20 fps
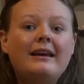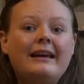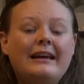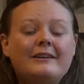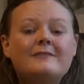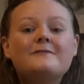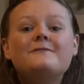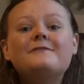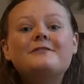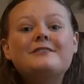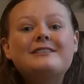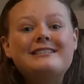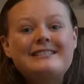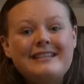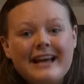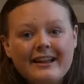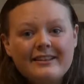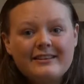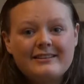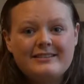
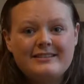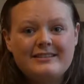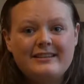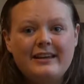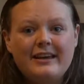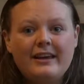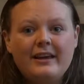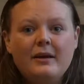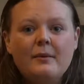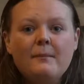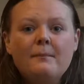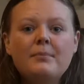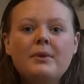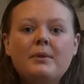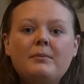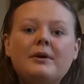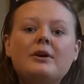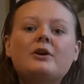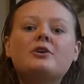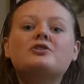infidelity
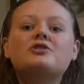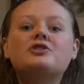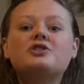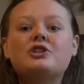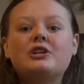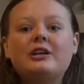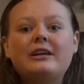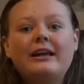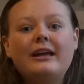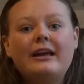because